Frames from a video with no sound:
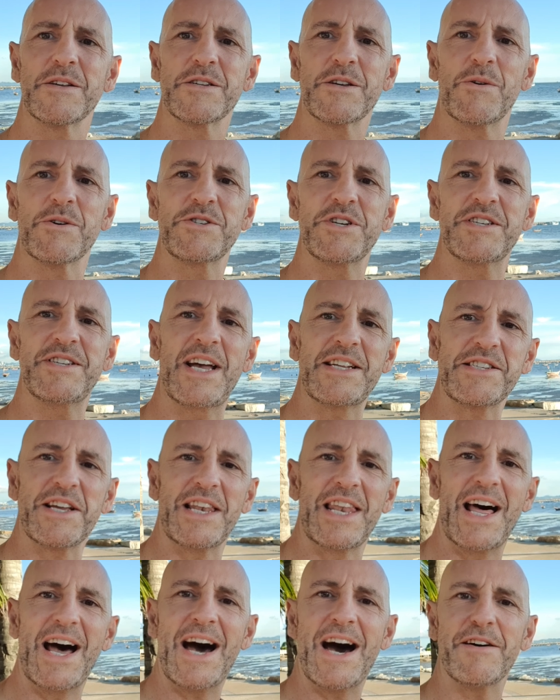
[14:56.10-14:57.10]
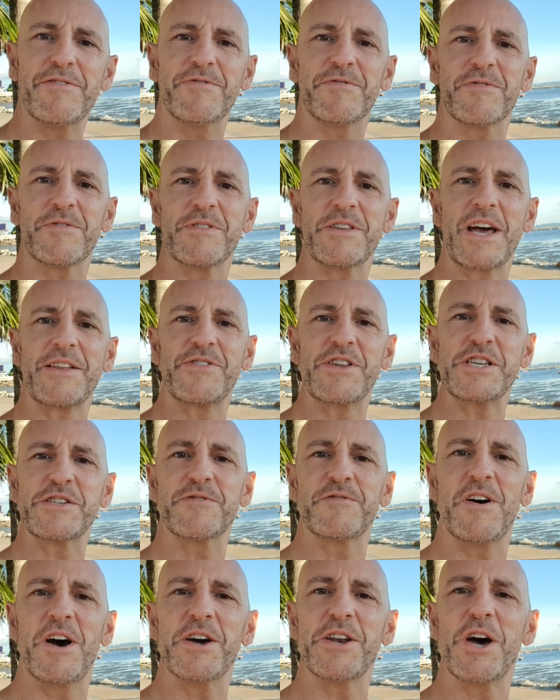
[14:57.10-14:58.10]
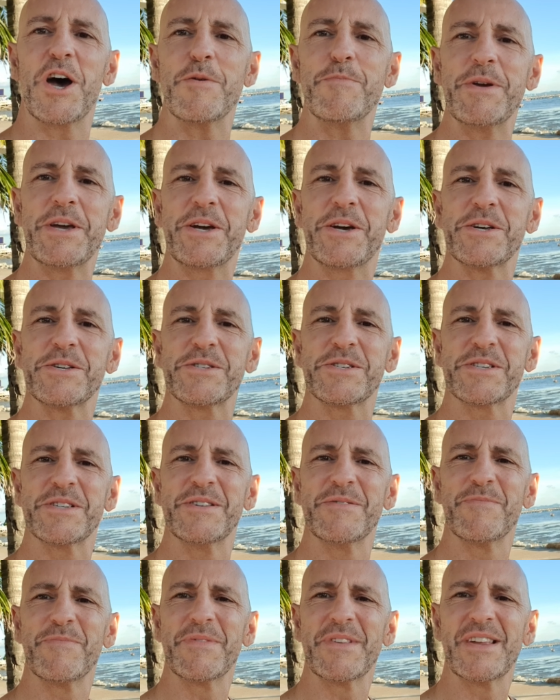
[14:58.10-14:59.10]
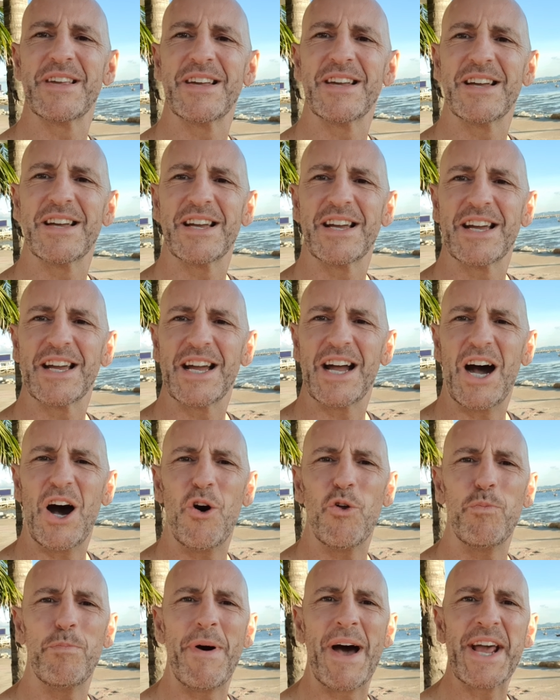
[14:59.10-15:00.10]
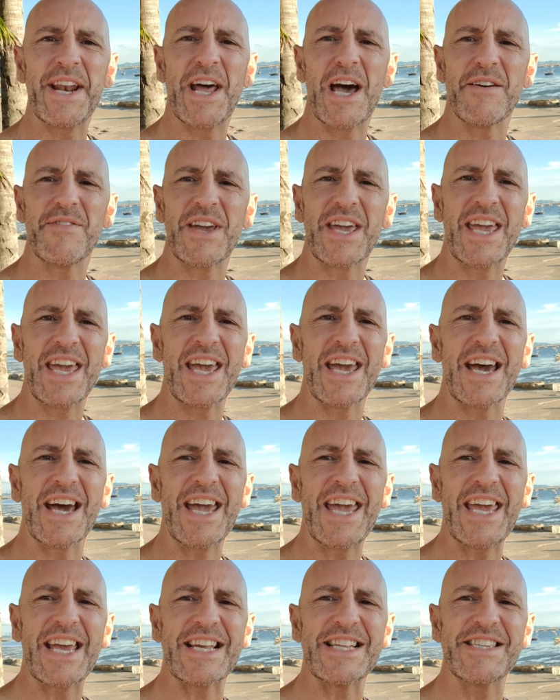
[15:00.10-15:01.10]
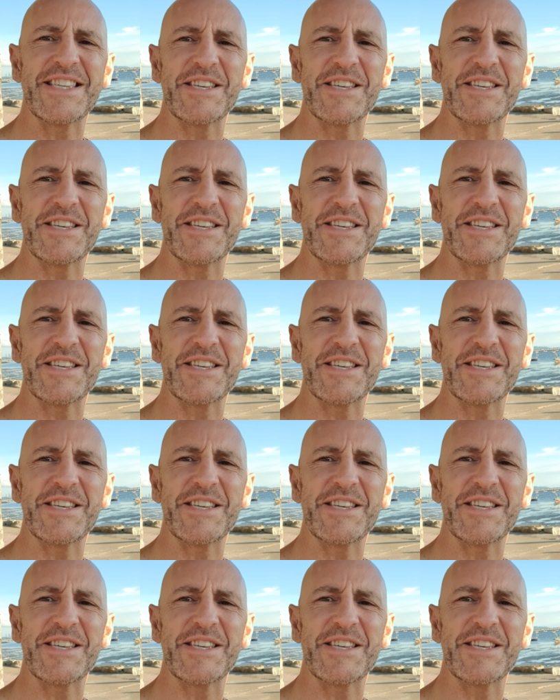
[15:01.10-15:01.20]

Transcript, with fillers: So I just had to laugh at this photo because old mate over here, he can